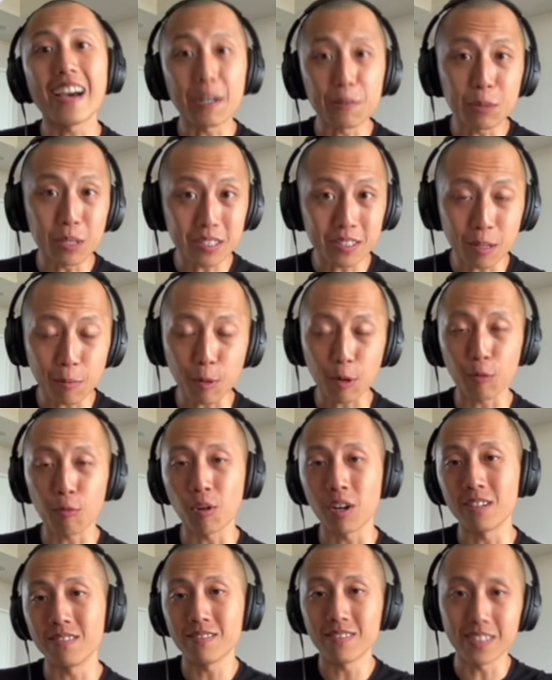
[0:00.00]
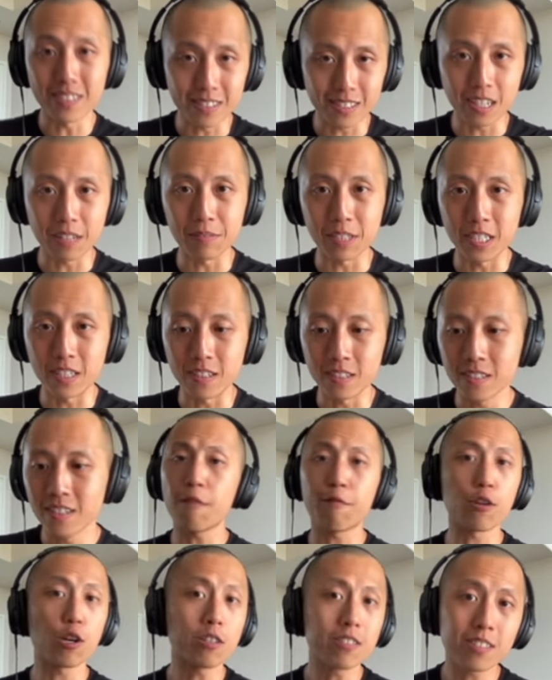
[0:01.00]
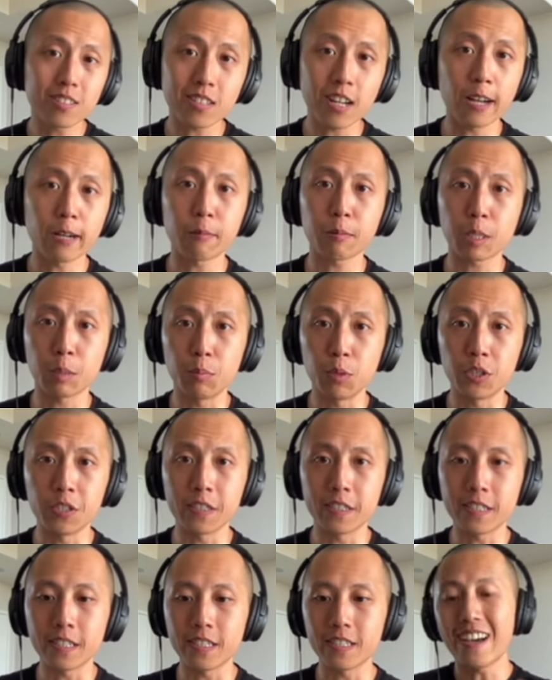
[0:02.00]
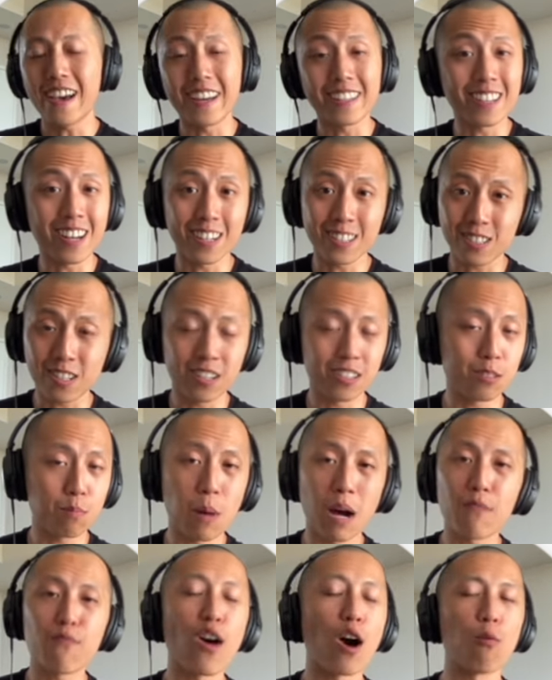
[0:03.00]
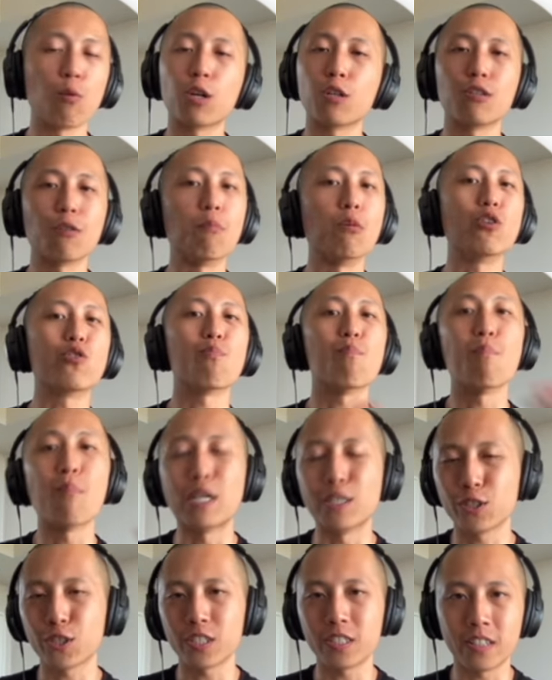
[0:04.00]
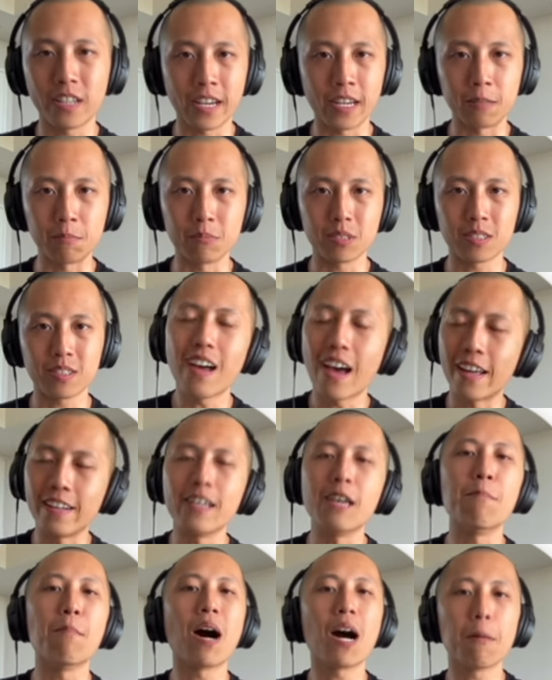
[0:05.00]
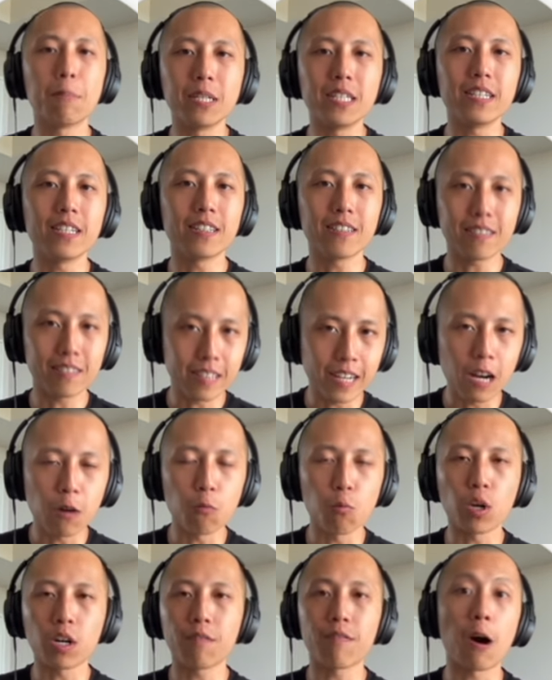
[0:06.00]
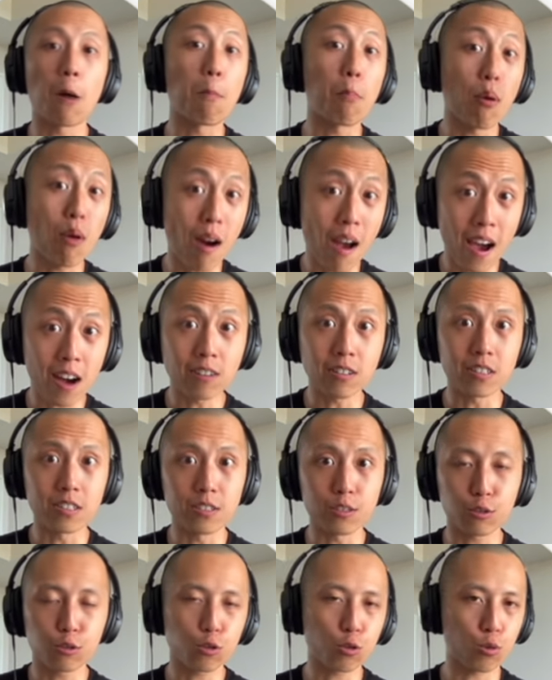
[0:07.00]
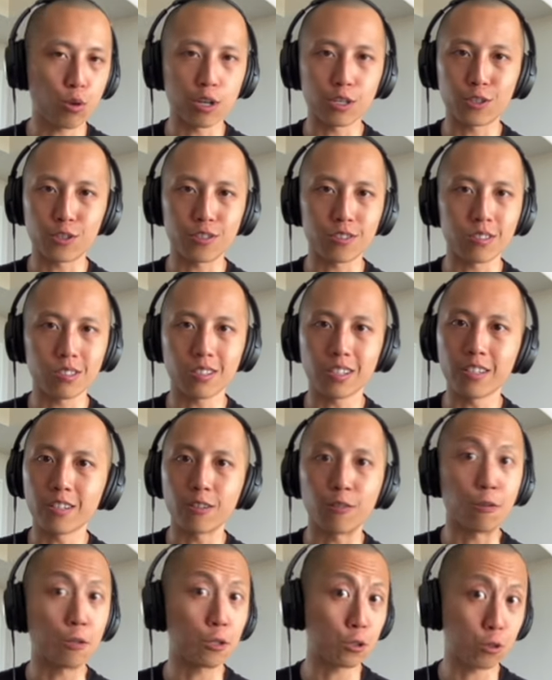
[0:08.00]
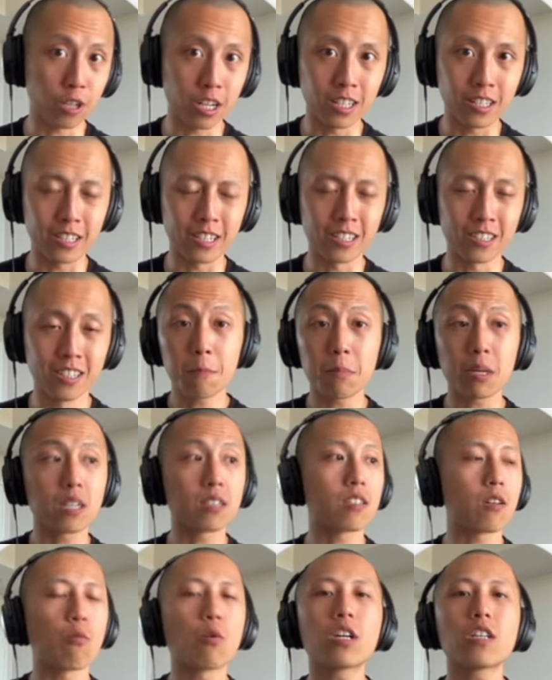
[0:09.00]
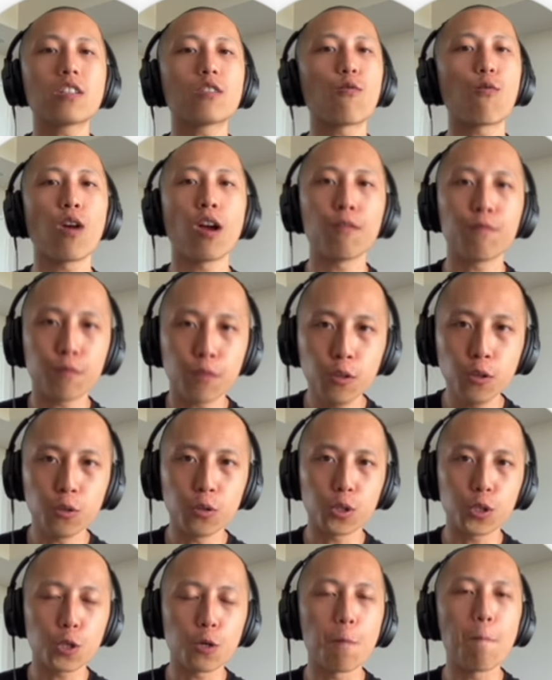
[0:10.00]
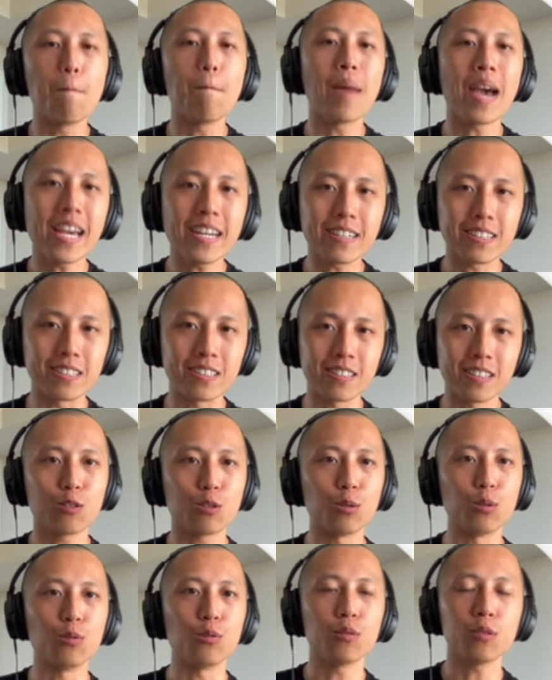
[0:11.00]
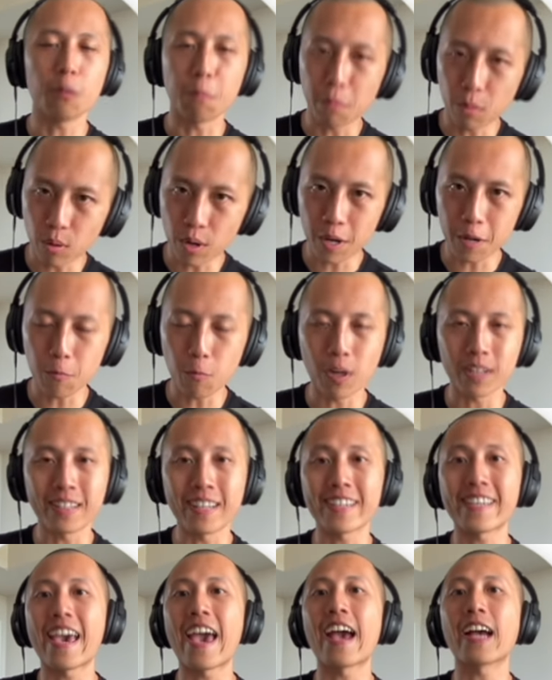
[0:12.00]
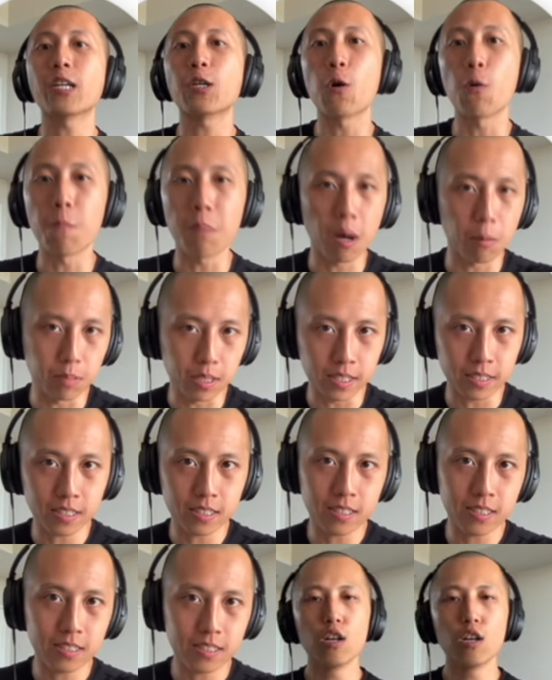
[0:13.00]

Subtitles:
Hey, what is up everyone? It's David here. If you're in the startup community, Airtasker is by far one of the most mentioned names. And in my opinion, they are one of our proudest treasures here in Australia because they're one of the rare few who made it to the point where they can go public.